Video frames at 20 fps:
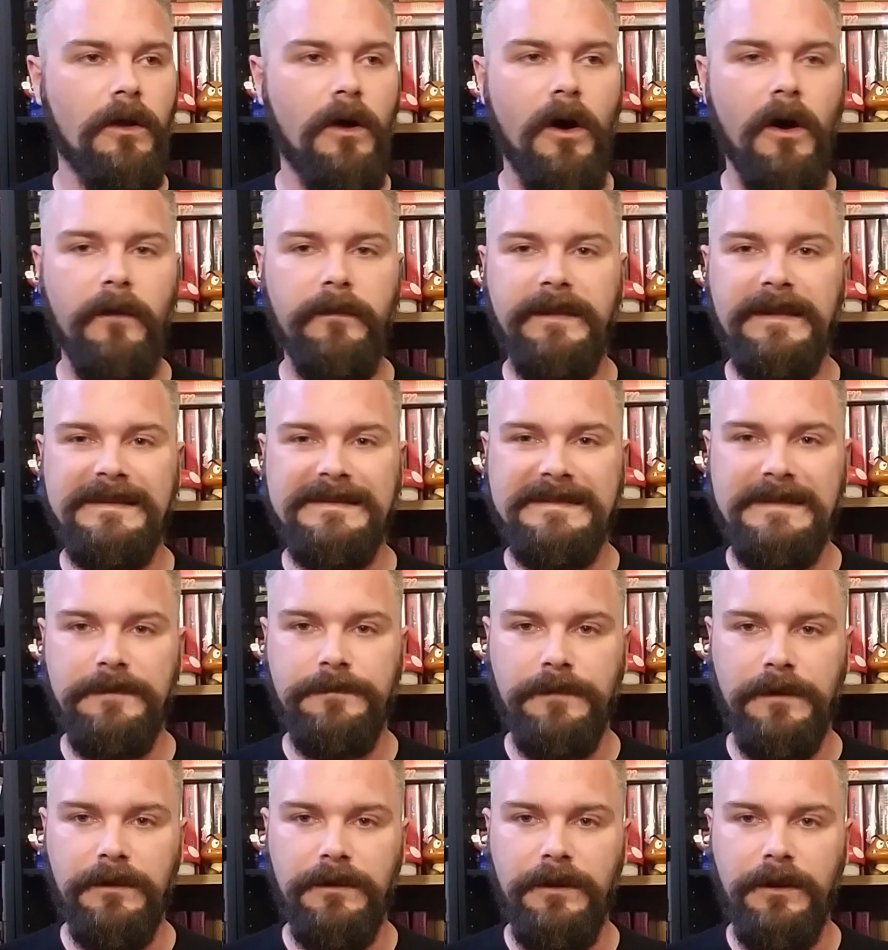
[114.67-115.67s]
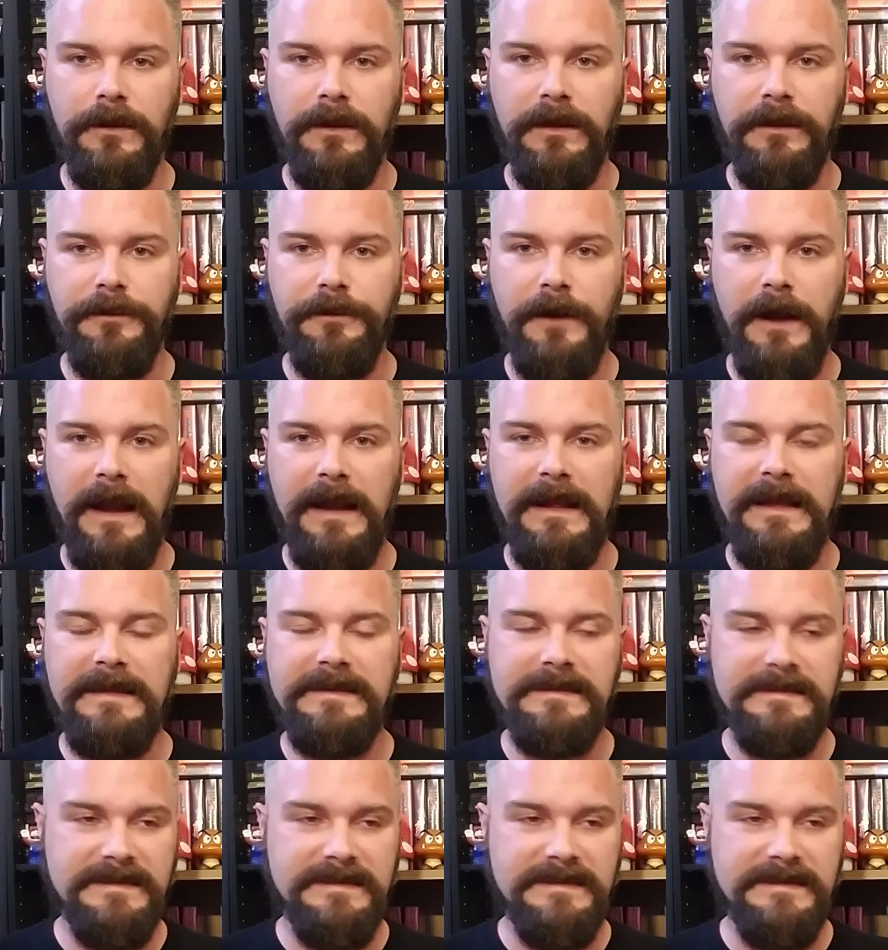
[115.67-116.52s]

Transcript: all these different nook and crannies.